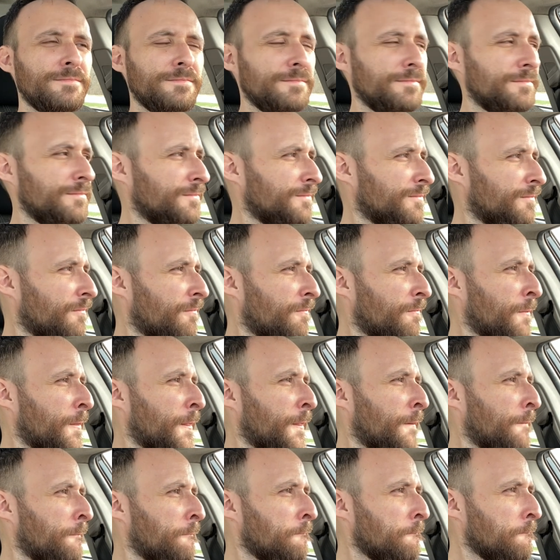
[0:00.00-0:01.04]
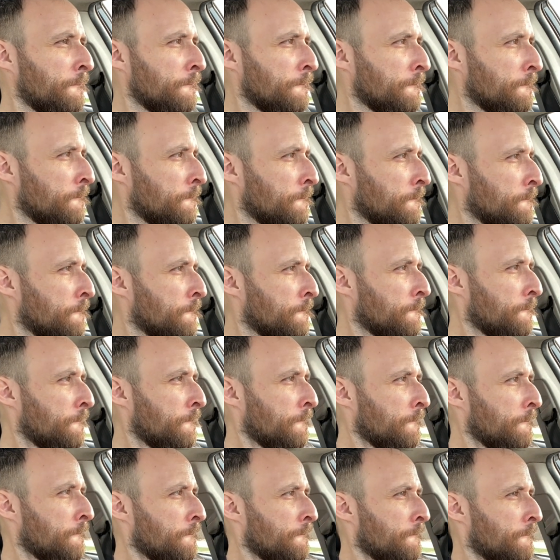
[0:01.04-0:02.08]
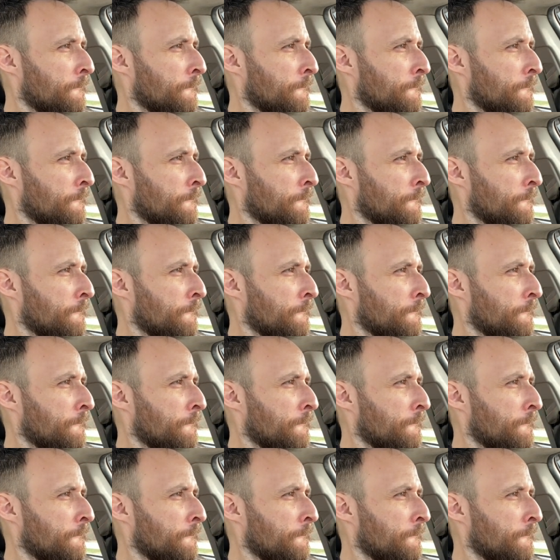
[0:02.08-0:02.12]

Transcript: No one is speaking in this clip.